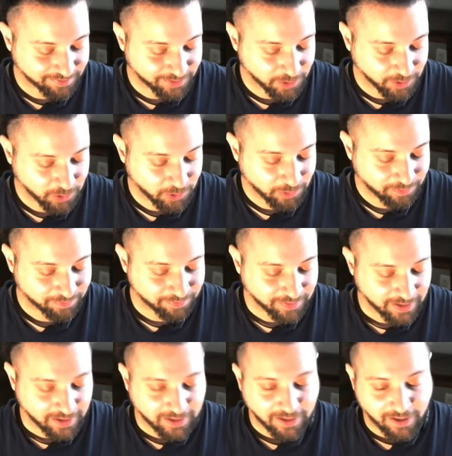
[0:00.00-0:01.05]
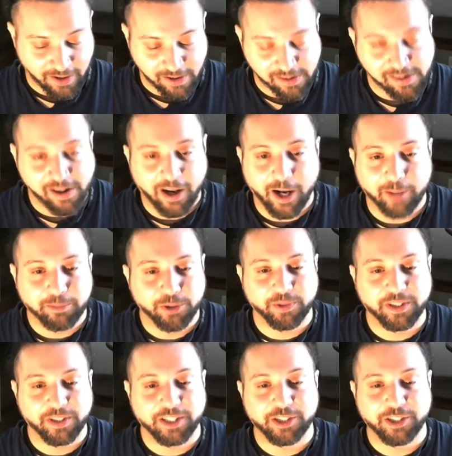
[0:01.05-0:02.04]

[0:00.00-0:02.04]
Ooh. I'm sure they